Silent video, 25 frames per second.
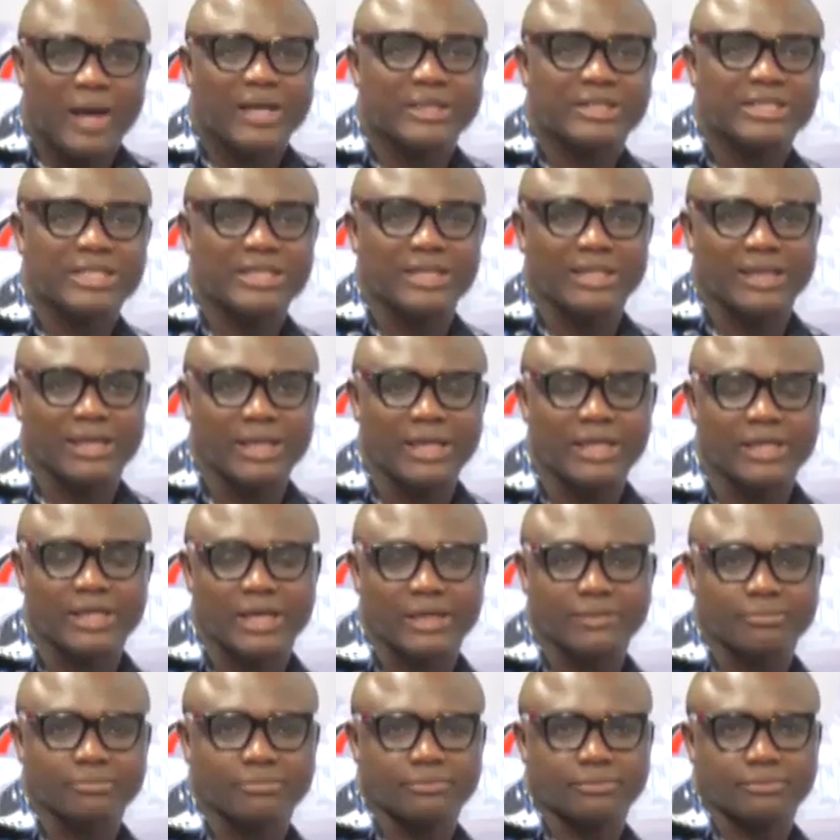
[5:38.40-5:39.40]
party
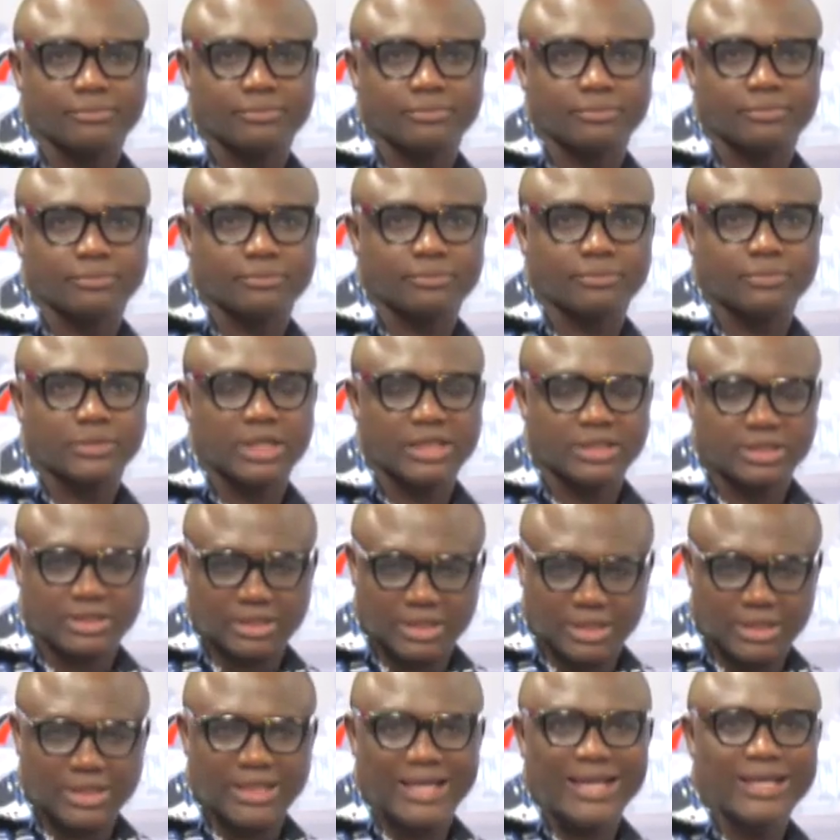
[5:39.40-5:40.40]
leader, as
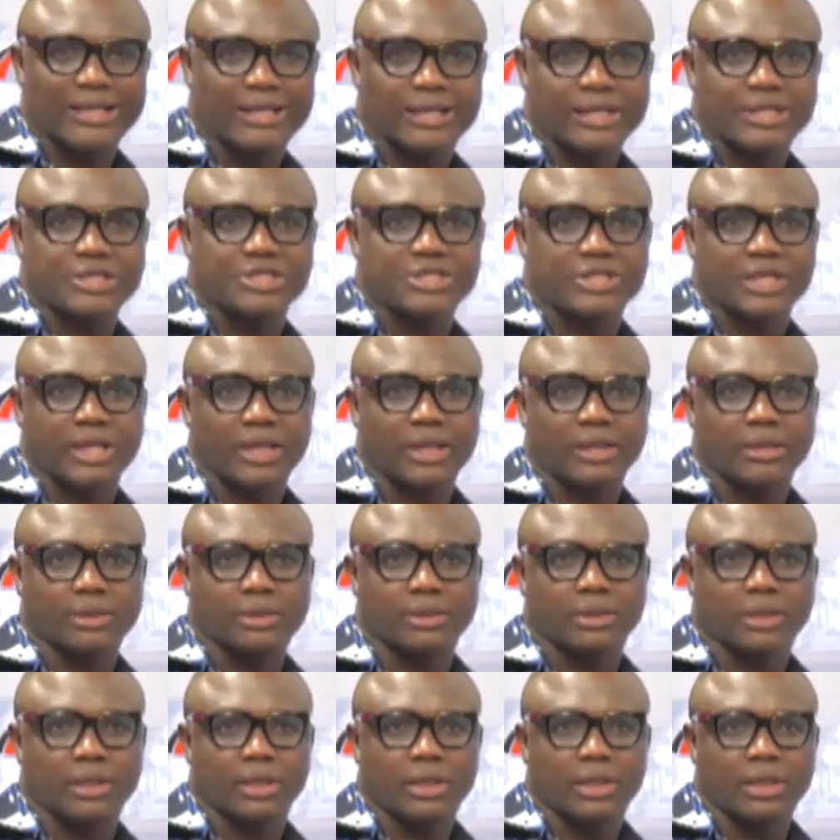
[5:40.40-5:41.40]
in the N D C,
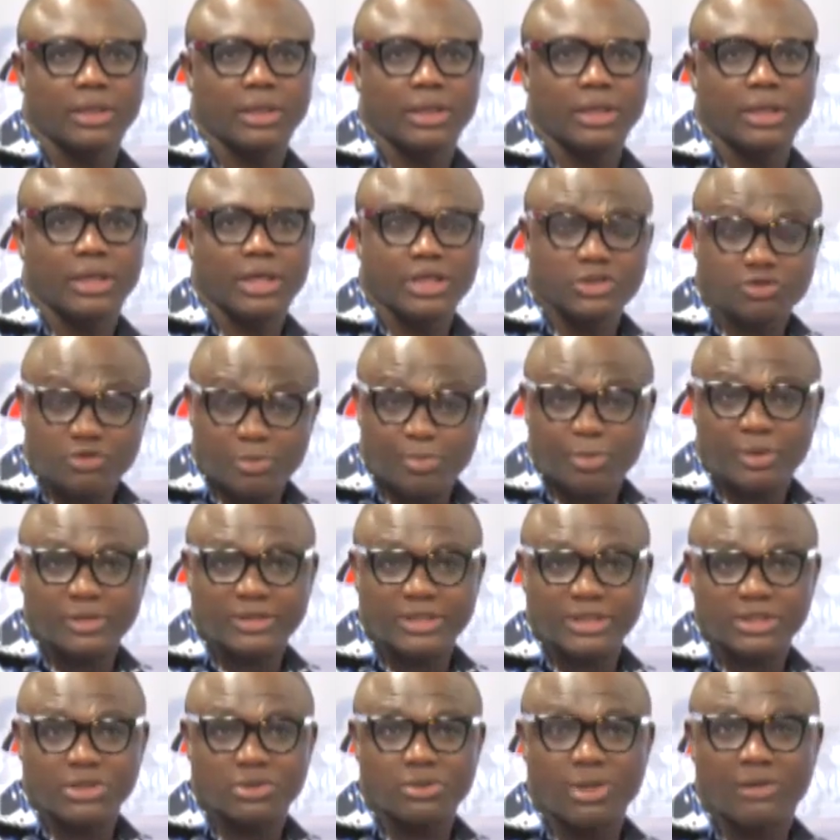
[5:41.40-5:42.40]
is
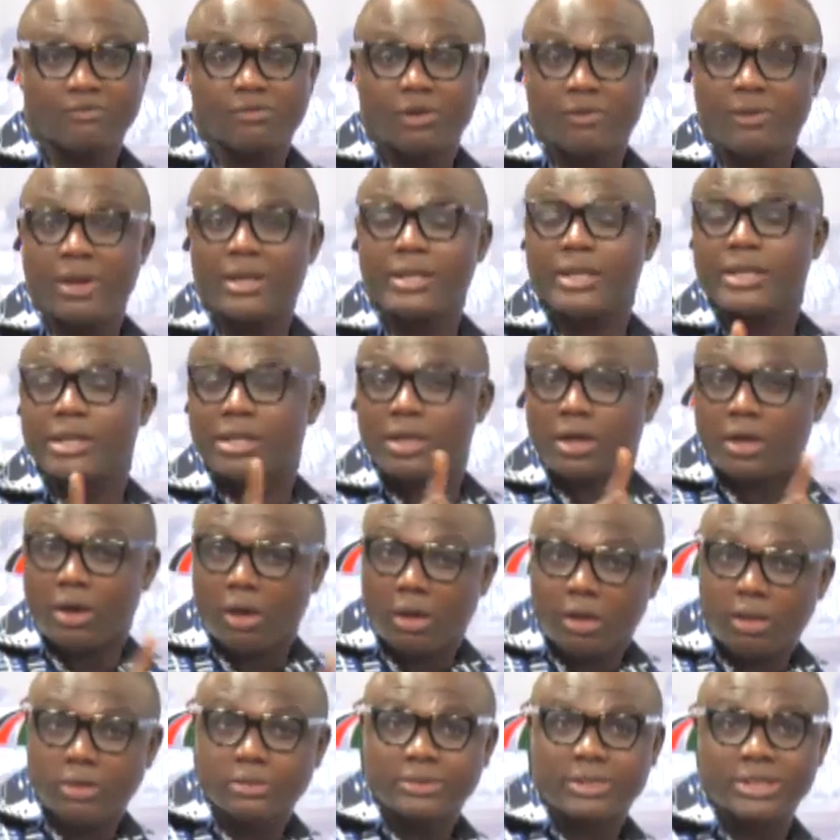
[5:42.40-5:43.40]
reported to have already
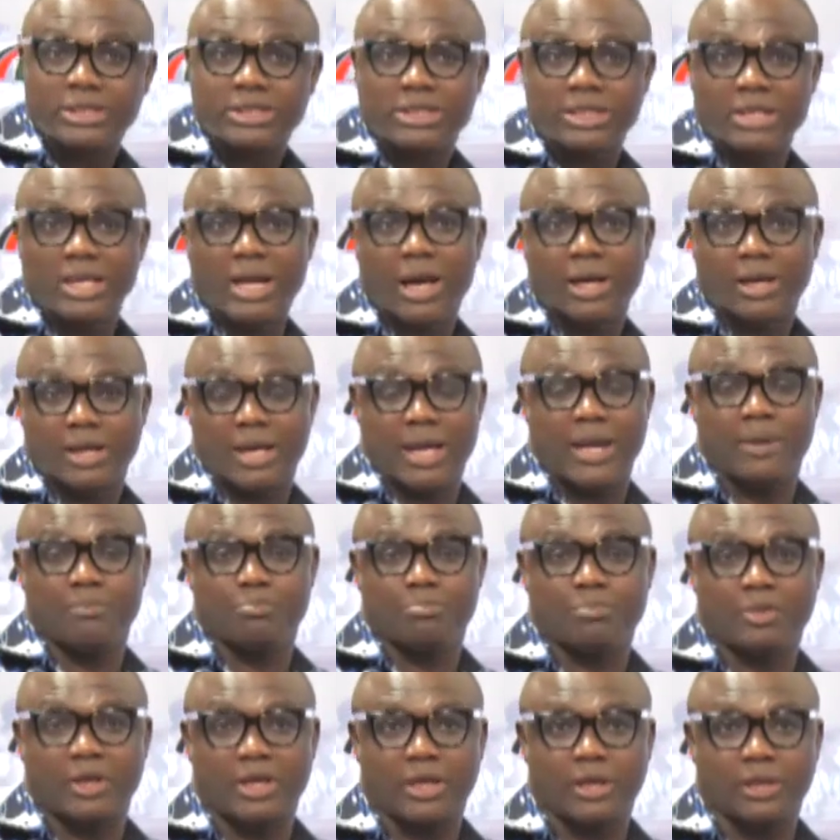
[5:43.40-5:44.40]
called this young
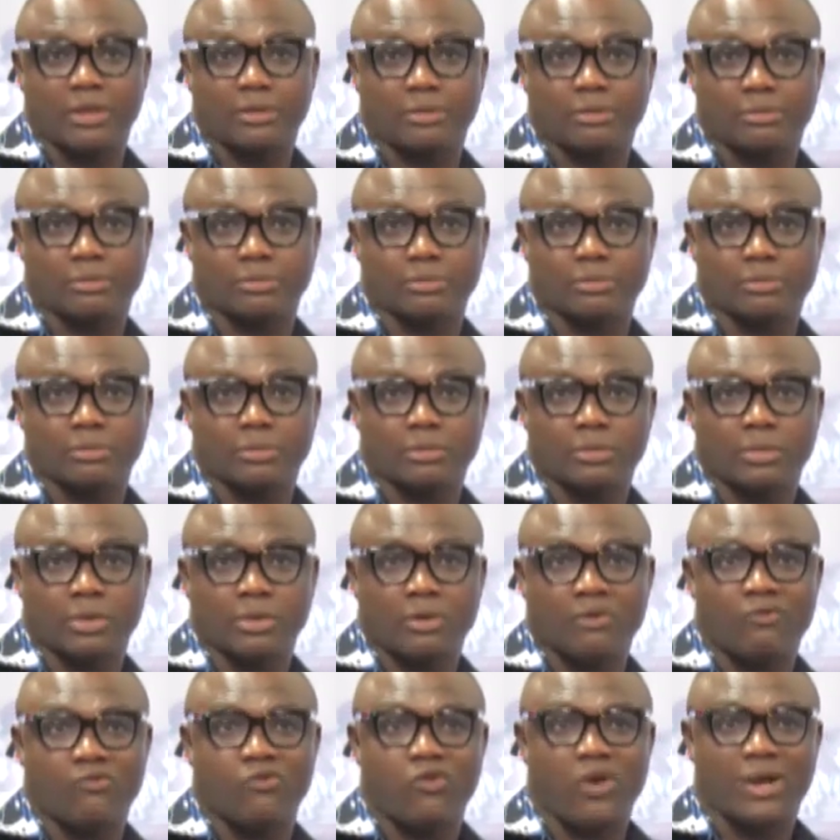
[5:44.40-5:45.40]
M P
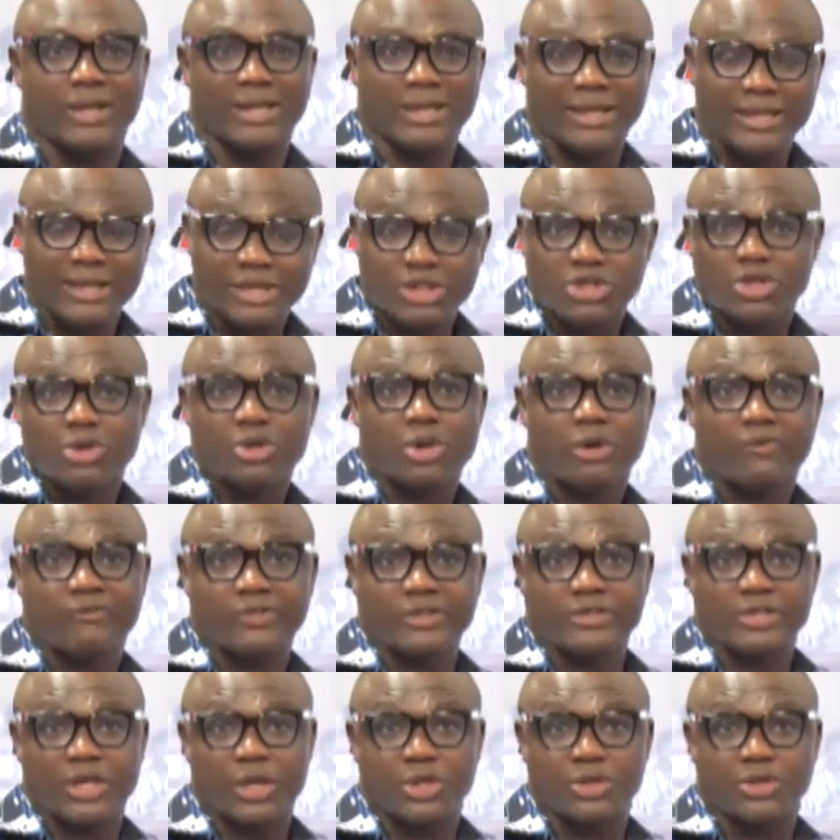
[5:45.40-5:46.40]
for an initial
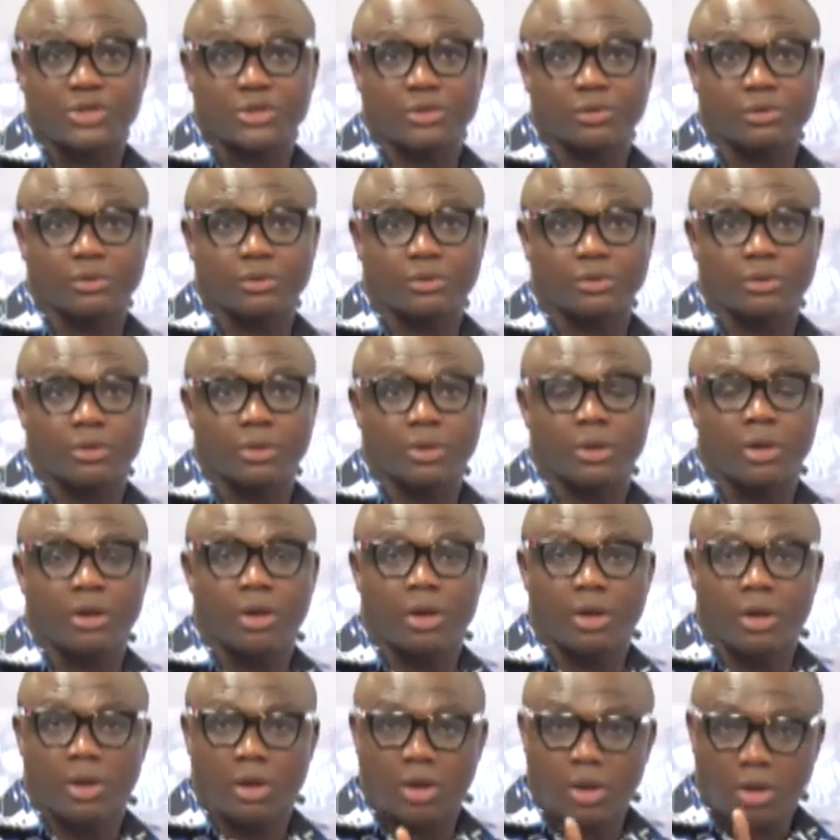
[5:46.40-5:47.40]
conversation
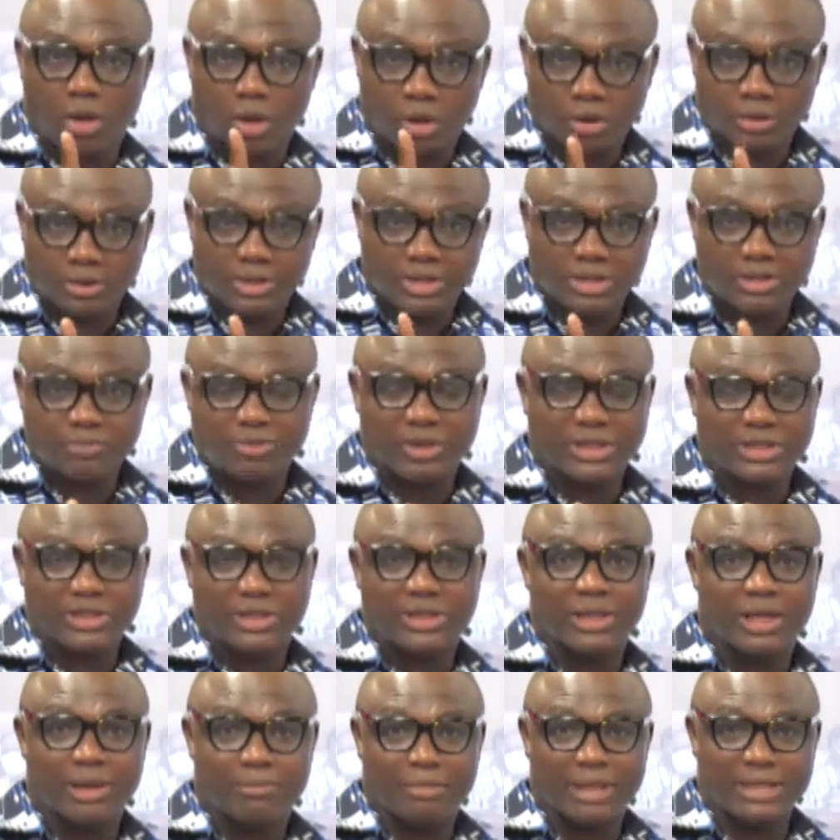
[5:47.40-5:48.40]
on this
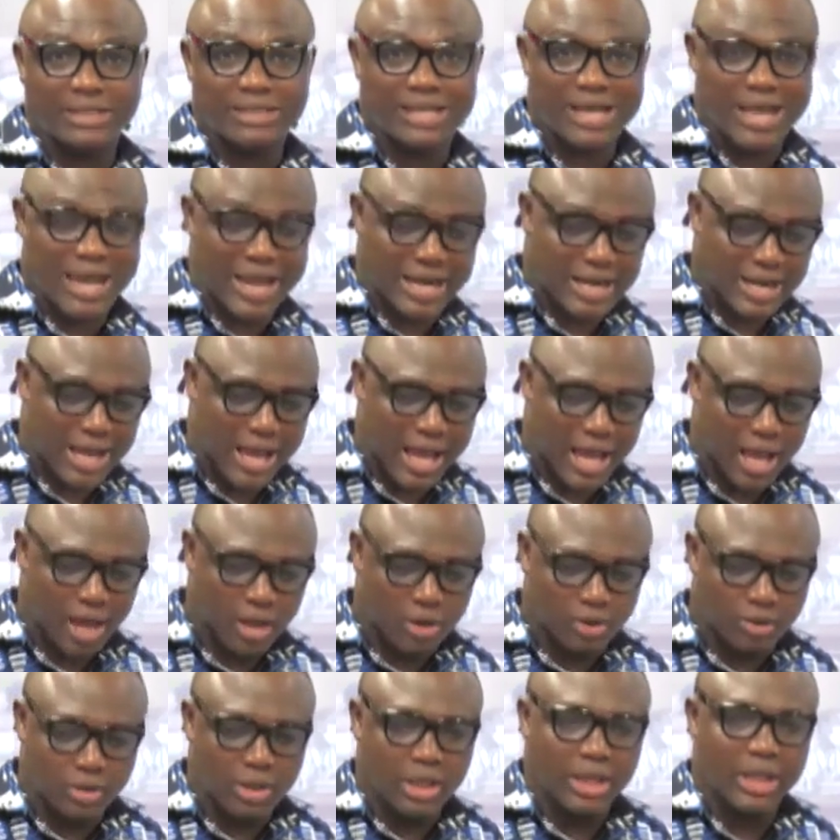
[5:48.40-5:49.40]
particular matter, and
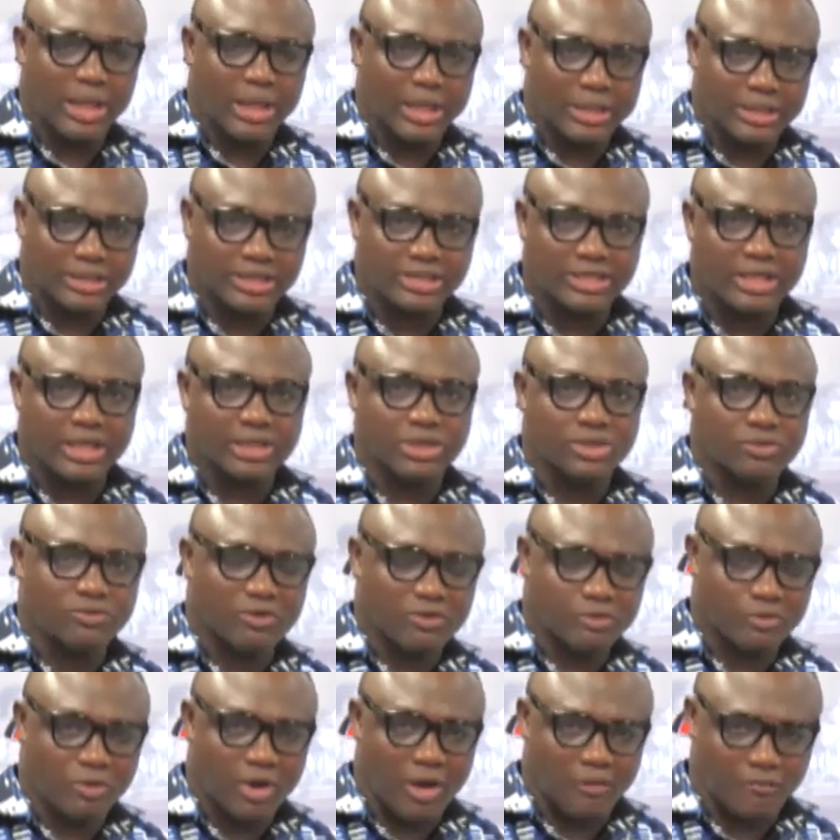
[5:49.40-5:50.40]
how he's said to
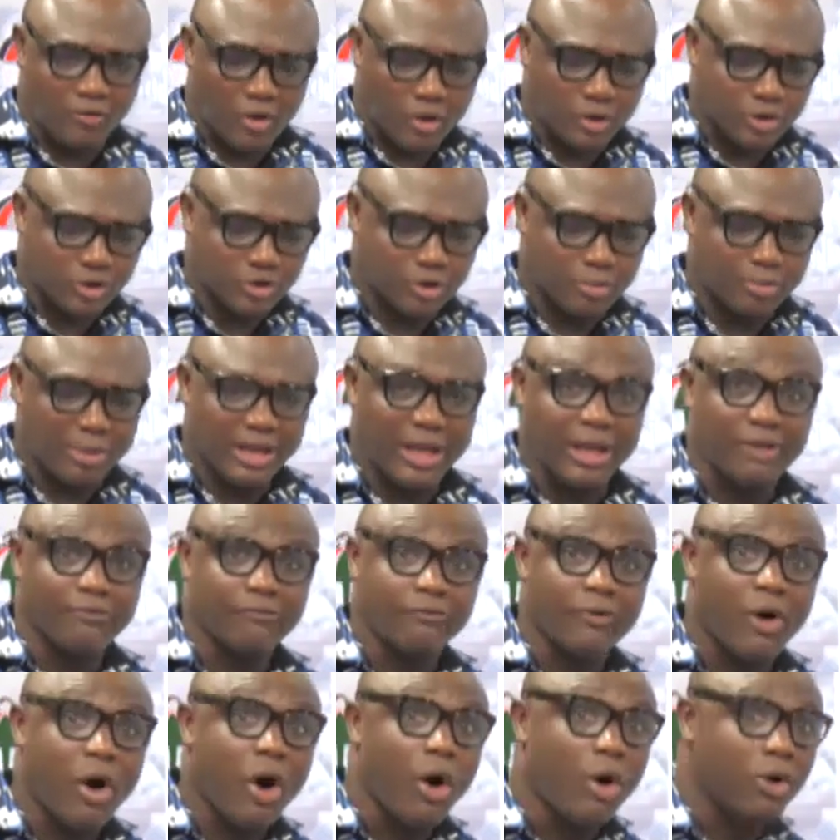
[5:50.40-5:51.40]
have also been
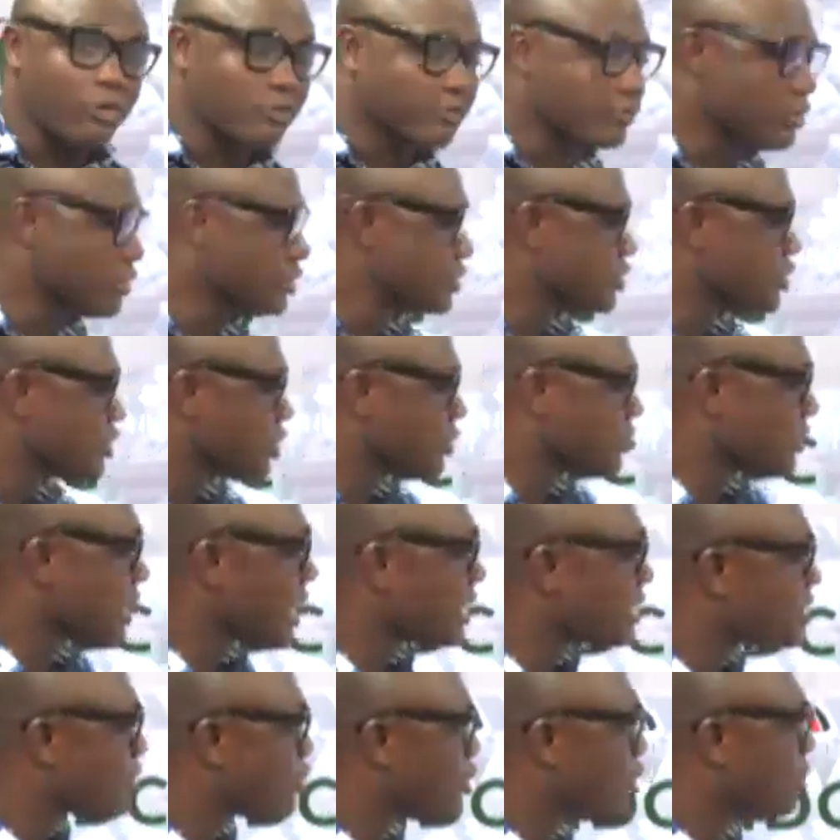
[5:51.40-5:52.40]
involved. So
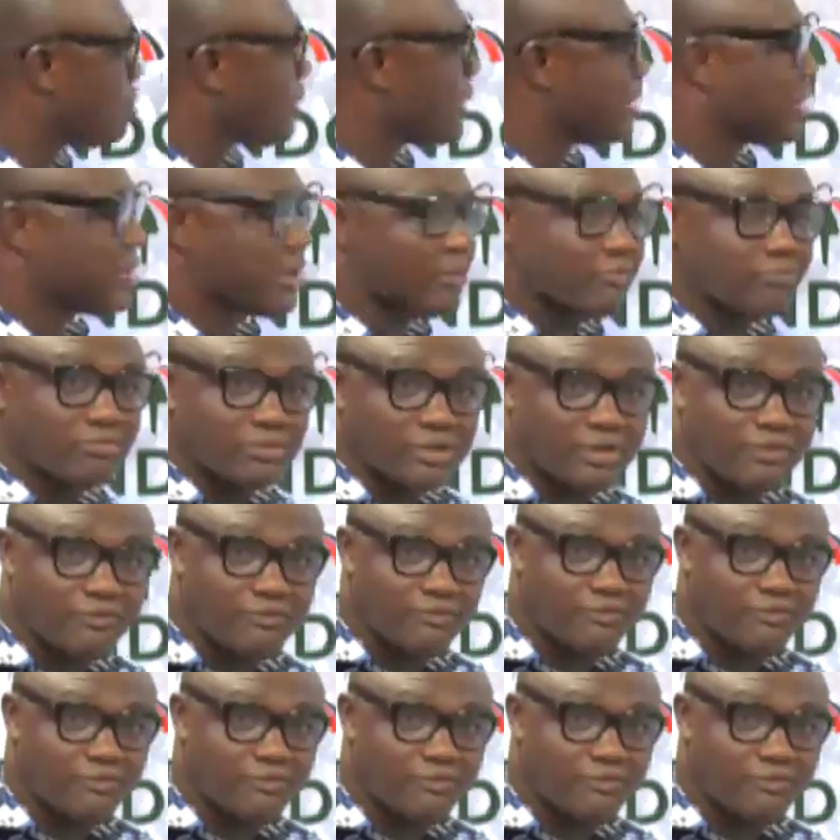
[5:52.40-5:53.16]
that's going to be the, the